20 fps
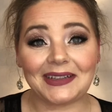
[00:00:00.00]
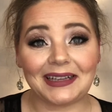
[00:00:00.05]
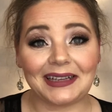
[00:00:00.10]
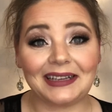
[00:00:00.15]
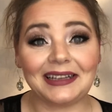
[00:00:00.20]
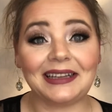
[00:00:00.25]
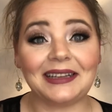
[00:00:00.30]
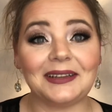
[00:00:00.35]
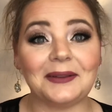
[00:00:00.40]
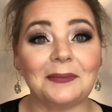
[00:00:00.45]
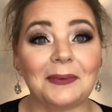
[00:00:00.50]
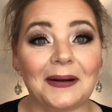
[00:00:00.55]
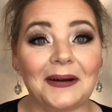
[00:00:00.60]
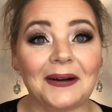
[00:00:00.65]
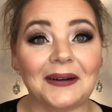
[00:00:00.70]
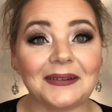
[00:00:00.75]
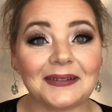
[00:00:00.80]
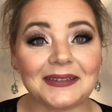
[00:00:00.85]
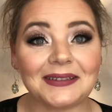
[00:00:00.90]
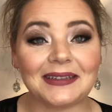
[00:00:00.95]
thing in the
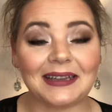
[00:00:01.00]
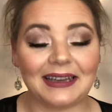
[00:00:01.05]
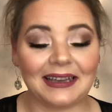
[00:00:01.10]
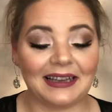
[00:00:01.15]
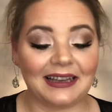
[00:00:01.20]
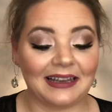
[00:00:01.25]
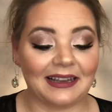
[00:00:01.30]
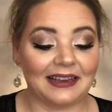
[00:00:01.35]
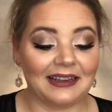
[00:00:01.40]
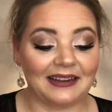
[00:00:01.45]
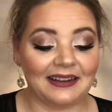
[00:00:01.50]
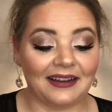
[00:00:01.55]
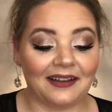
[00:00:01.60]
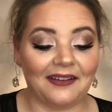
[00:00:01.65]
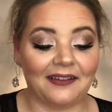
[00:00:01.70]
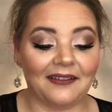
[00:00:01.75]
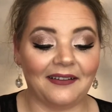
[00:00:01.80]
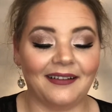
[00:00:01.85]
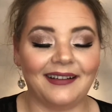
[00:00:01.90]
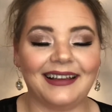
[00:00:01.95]
box, and
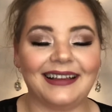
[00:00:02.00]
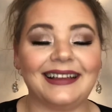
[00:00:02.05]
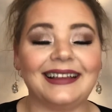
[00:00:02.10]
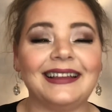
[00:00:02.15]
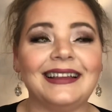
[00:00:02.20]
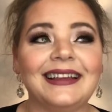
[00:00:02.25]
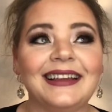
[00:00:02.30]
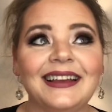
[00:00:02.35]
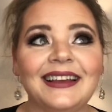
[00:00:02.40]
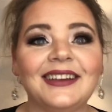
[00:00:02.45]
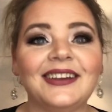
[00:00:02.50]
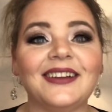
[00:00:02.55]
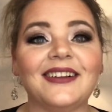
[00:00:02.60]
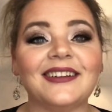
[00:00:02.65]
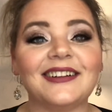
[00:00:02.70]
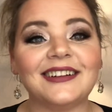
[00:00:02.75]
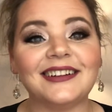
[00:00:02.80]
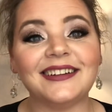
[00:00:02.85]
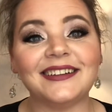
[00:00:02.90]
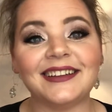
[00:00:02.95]

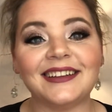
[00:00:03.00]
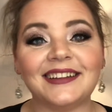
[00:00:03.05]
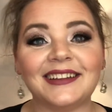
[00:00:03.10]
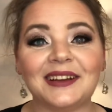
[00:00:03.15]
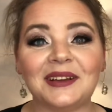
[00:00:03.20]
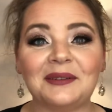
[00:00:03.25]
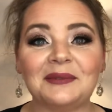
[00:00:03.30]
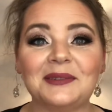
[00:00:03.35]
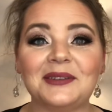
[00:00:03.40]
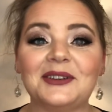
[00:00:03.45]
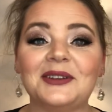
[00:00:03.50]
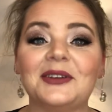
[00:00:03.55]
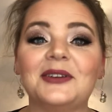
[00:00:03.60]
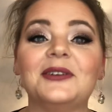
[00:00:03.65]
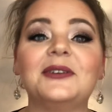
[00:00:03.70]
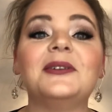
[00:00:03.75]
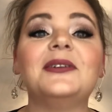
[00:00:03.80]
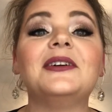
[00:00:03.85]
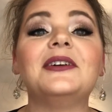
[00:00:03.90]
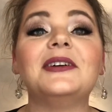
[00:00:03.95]
y'all gonna think that I'm
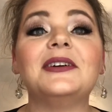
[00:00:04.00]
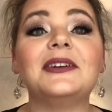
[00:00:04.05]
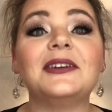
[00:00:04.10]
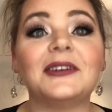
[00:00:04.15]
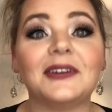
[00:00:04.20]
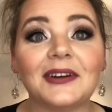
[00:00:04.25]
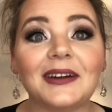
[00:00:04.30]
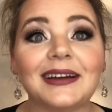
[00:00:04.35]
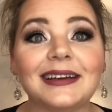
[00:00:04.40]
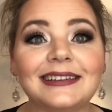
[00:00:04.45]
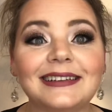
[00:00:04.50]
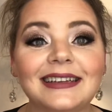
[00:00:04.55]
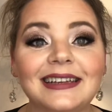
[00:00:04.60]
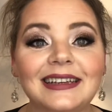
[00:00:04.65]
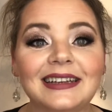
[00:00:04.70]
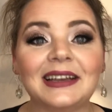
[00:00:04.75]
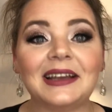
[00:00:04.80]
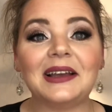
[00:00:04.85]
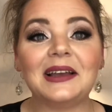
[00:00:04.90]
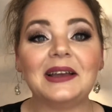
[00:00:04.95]
so crazy,